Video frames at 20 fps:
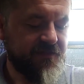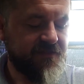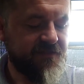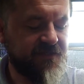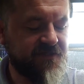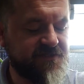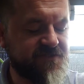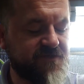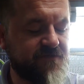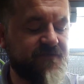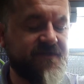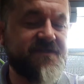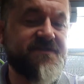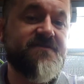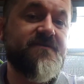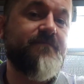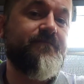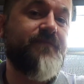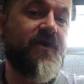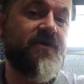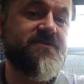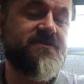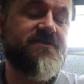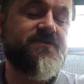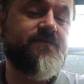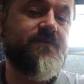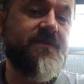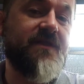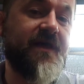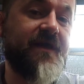The issue is that
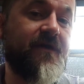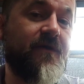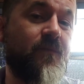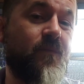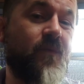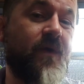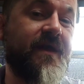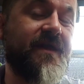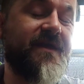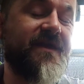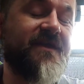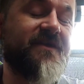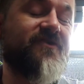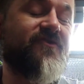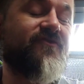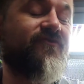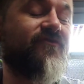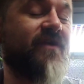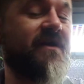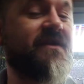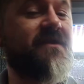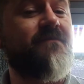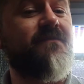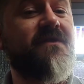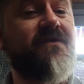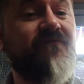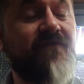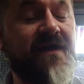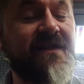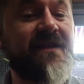Boscs will lay on weight
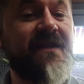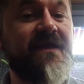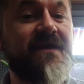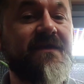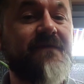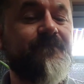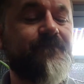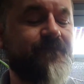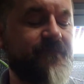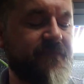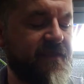incredibly readily,